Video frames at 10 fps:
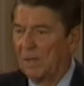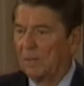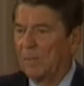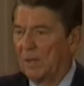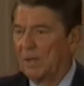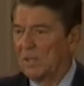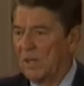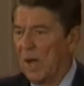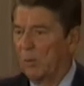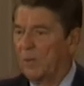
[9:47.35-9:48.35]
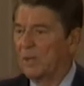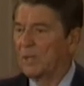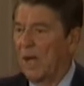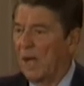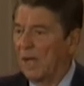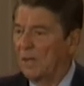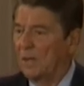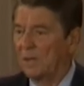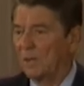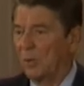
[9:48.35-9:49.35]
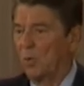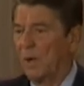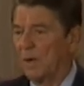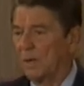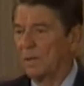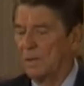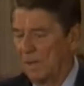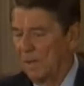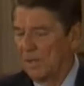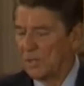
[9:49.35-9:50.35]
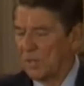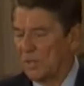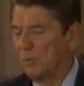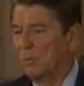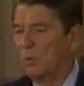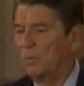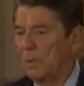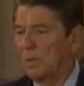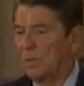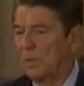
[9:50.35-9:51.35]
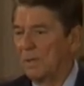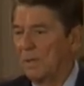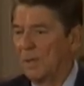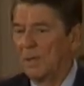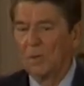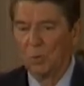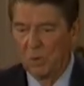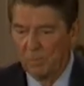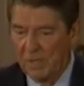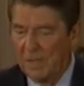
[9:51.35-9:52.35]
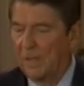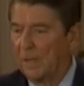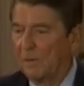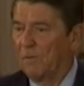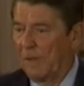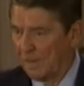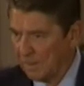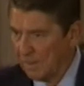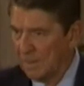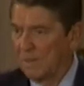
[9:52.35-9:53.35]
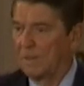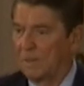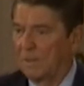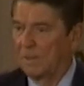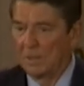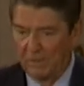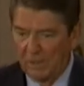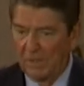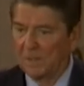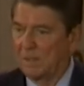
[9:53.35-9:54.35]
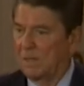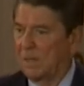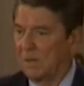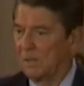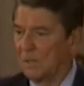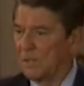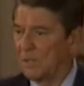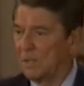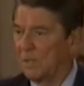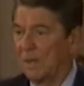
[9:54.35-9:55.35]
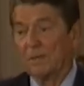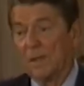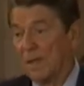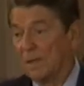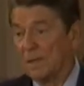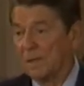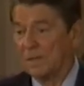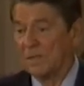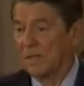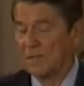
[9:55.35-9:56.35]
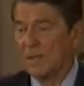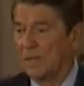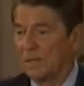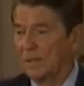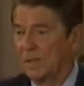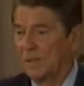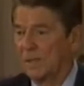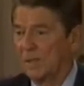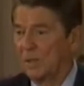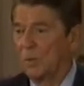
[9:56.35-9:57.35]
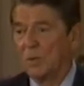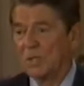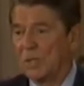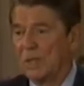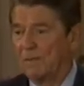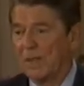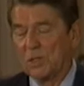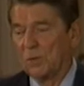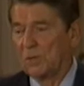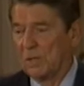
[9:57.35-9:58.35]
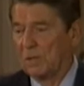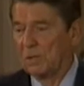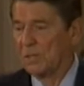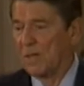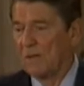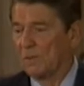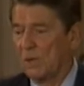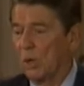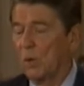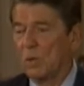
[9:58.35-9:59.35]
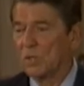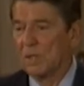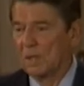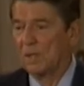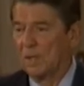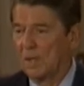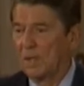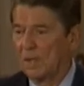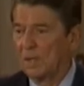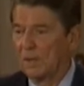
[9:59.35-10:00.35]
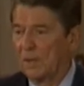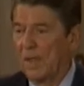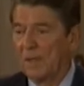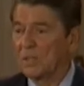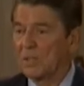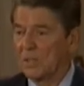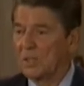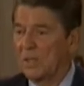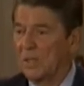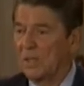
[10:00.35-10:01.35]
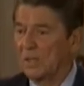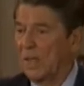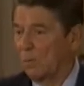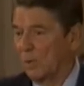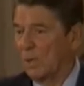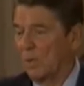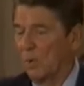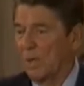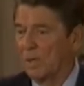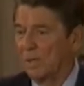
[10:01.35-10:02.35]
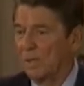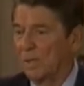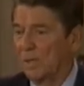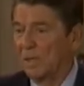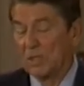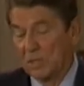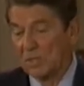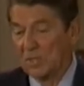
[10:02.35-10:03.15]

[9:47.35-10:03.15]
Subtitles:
But it has now been tied to where such a movement would be, in effect, giving in to the terrorists. And then, as I say, who is safe? That's all terrorists have to know, is that they can succeed and get what they want. It's the